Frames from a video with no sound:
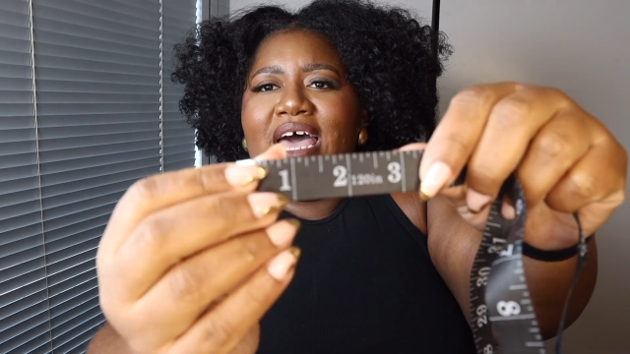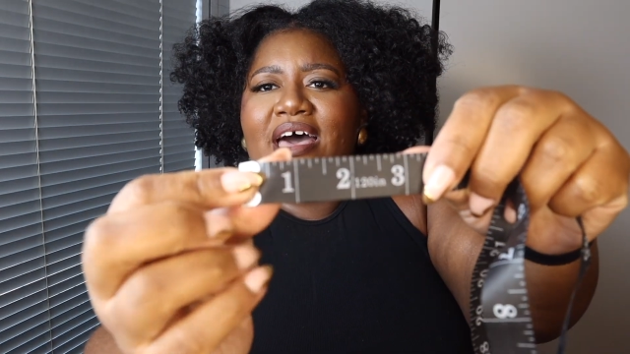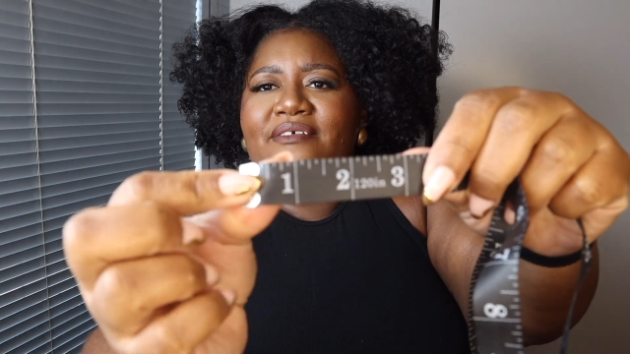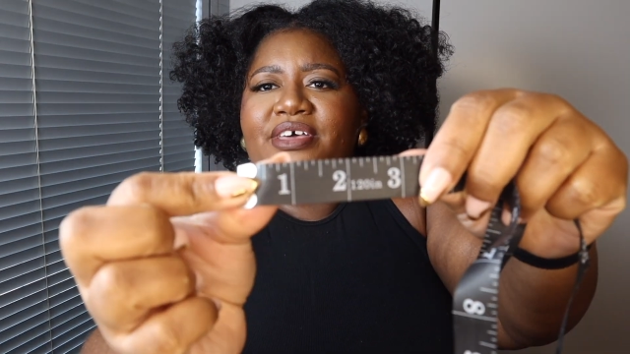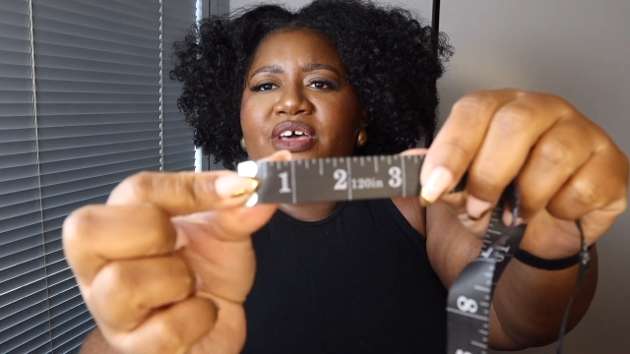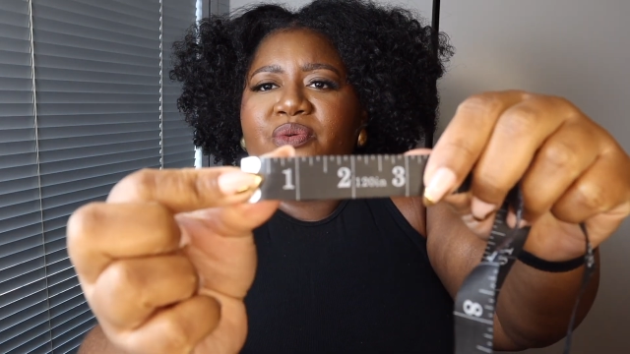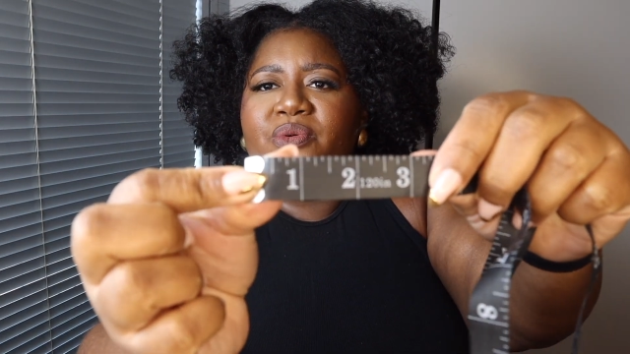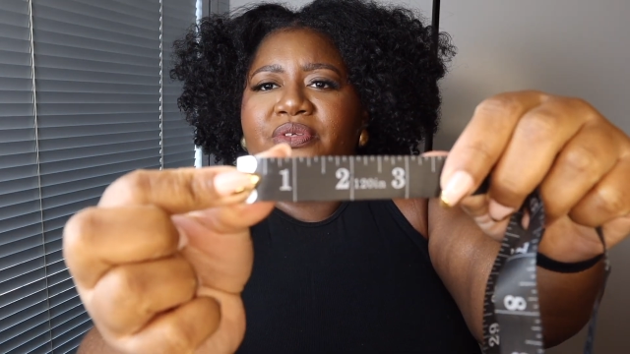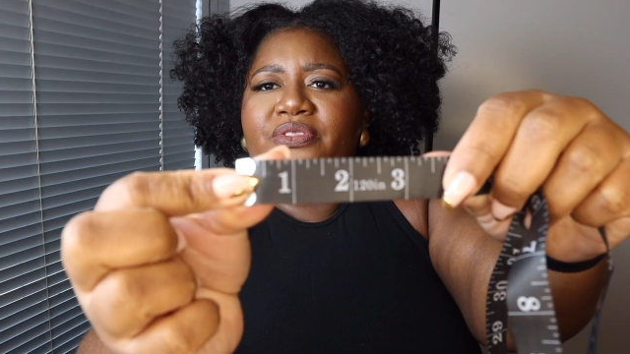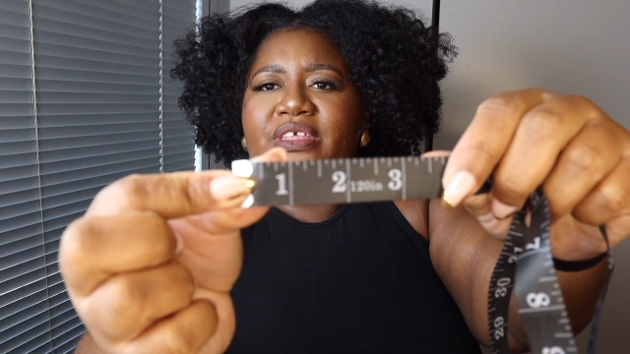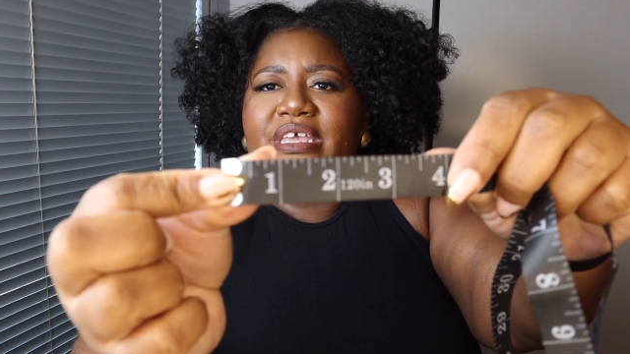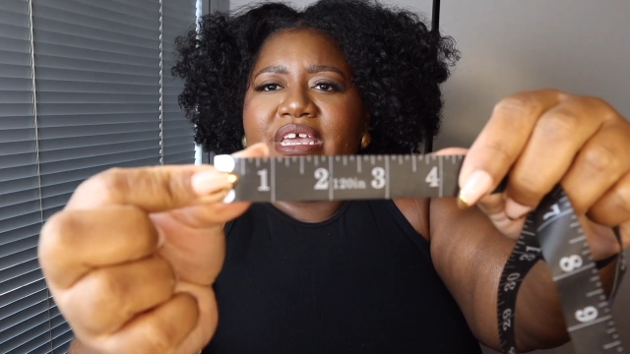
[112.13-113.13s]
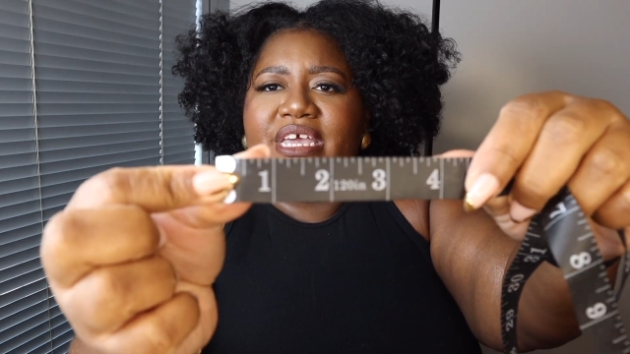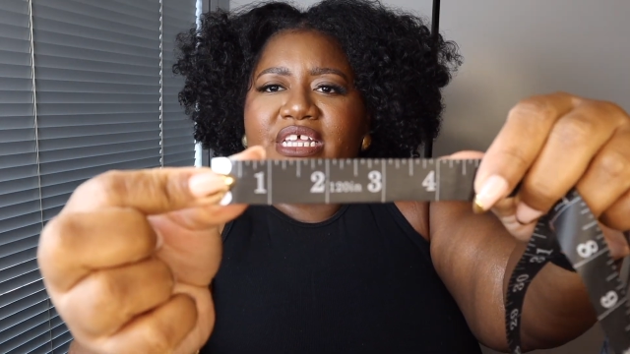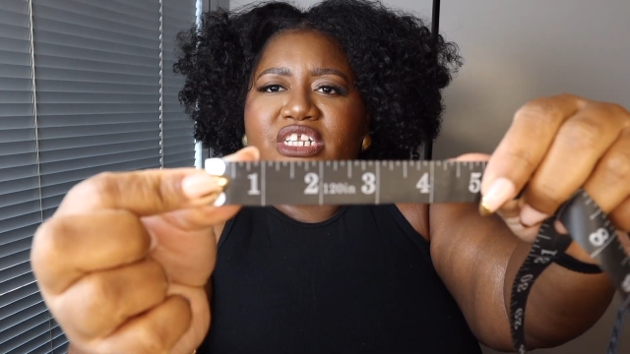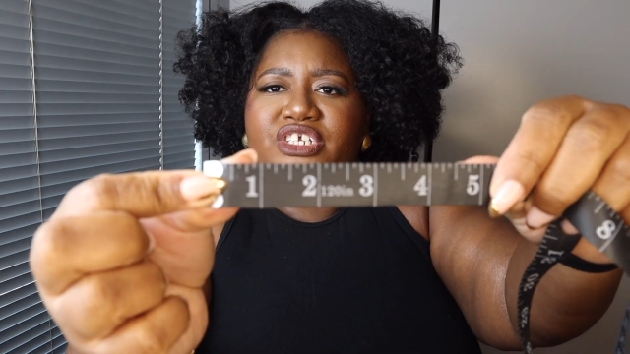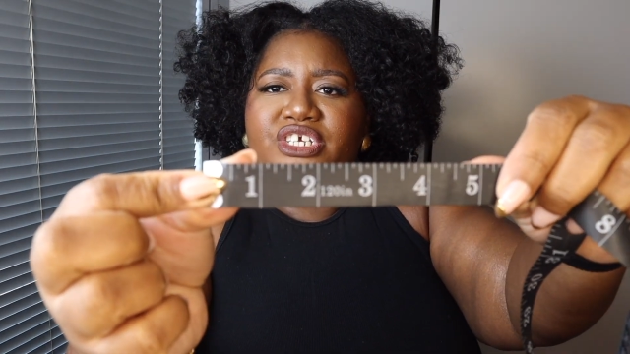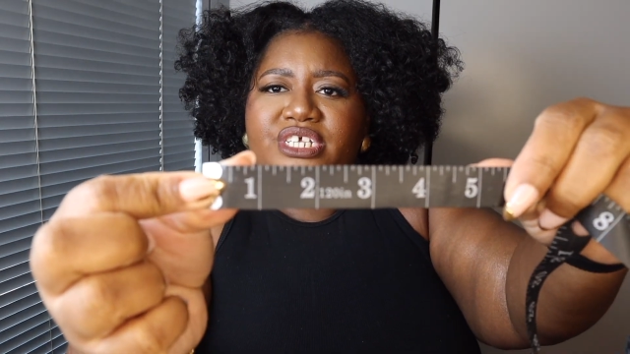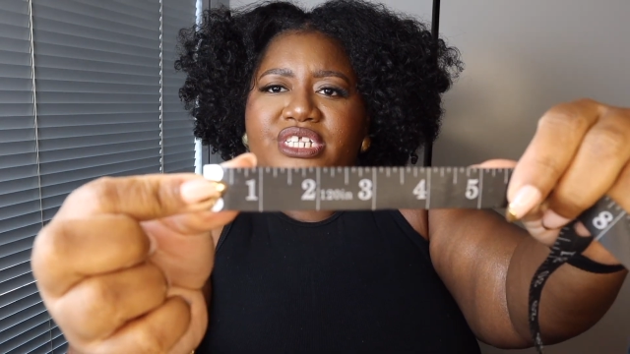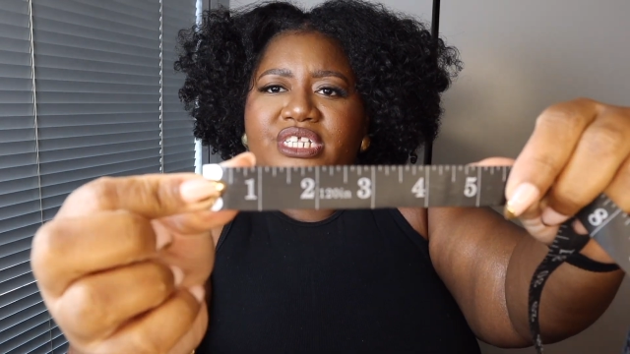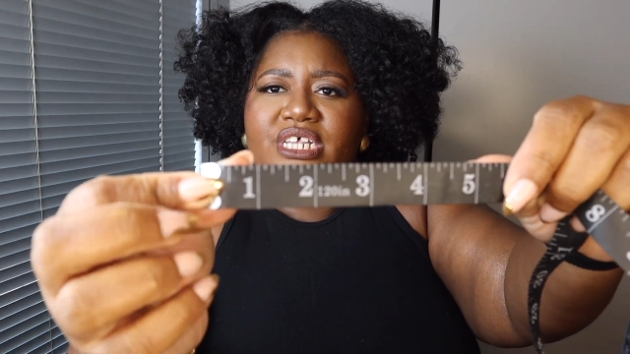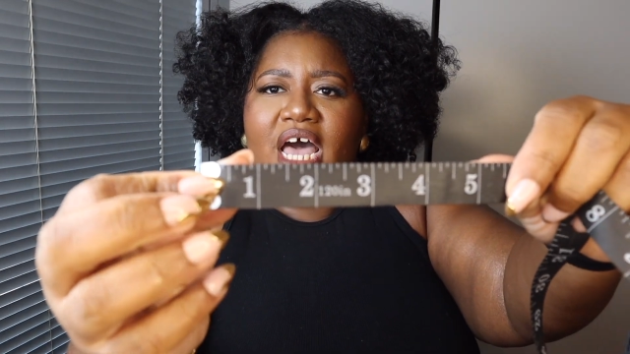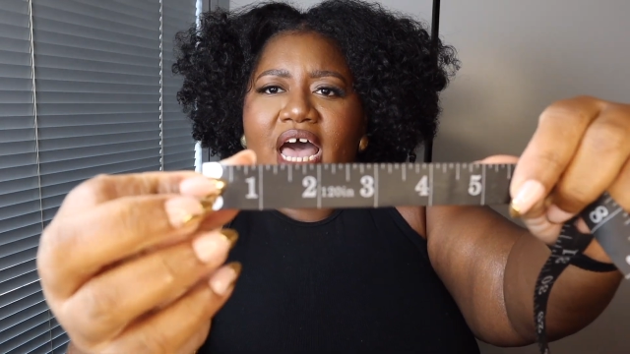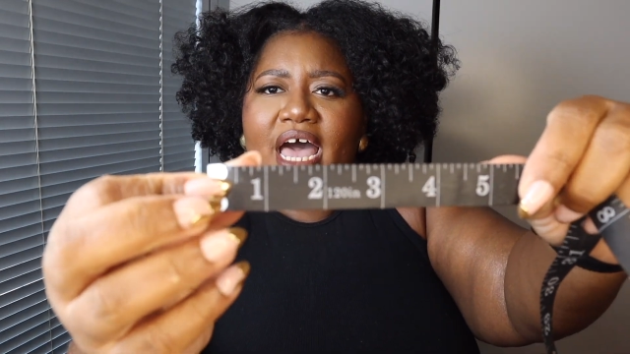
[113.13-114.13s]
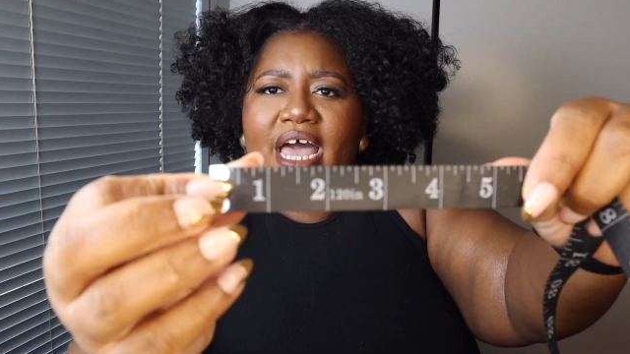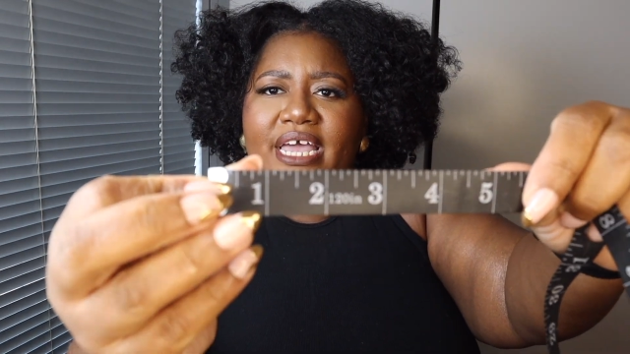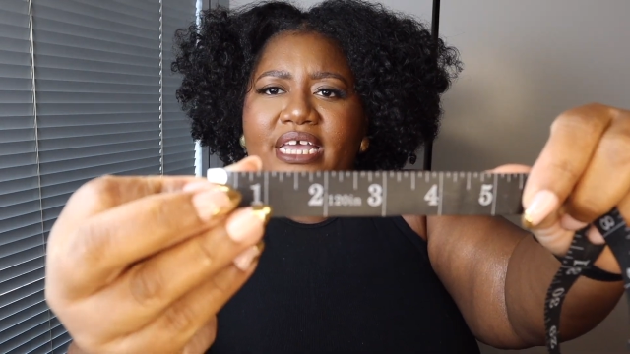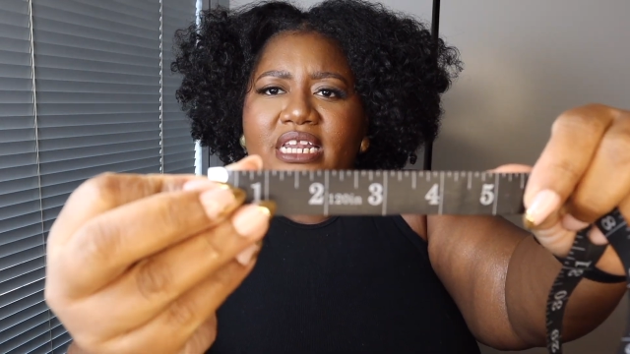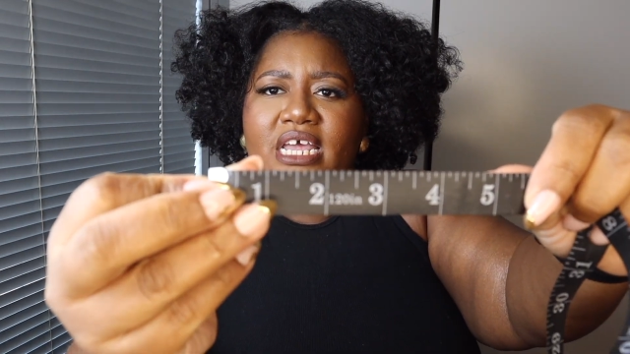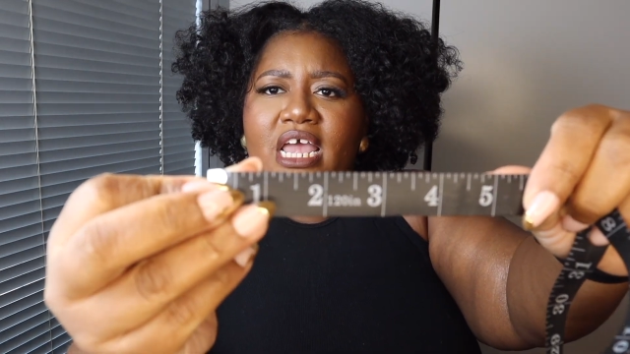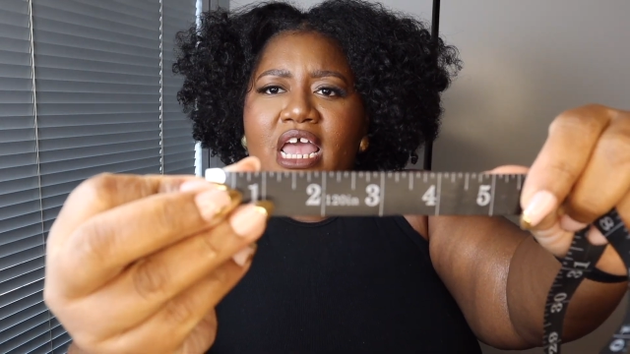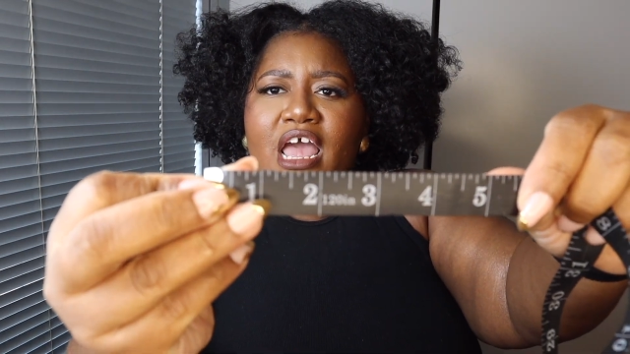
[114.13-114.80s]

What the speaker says: have it on the inches side,